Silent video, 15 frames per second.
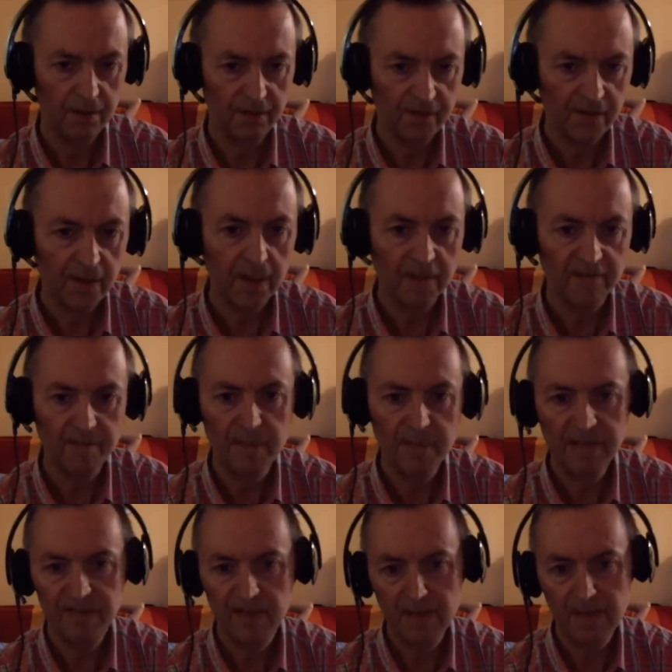the five big
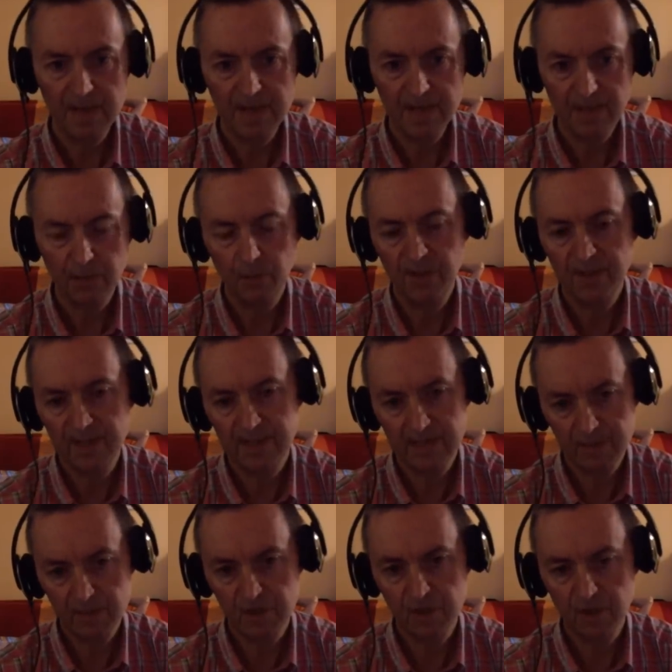families with the
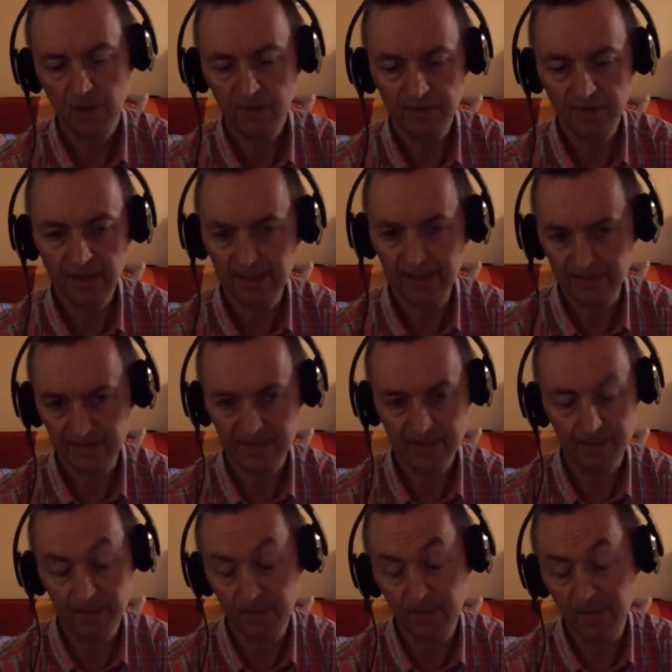exception of LFS,
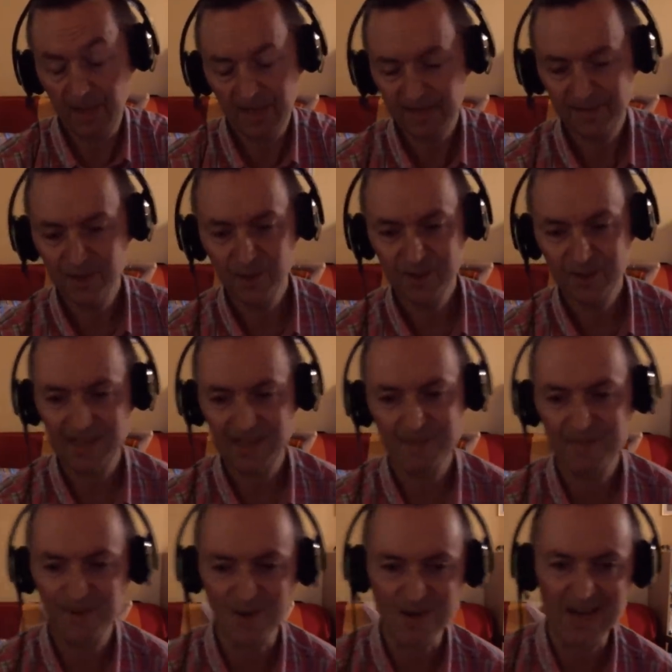but I have no time
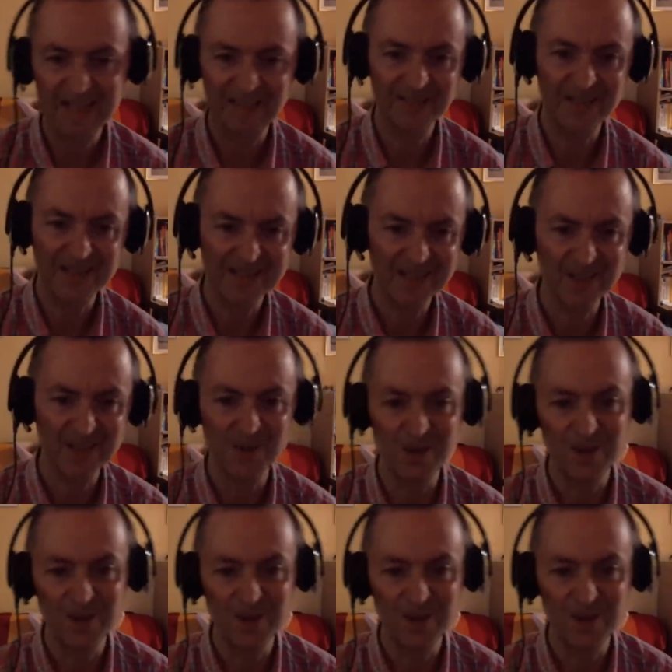for LFS, so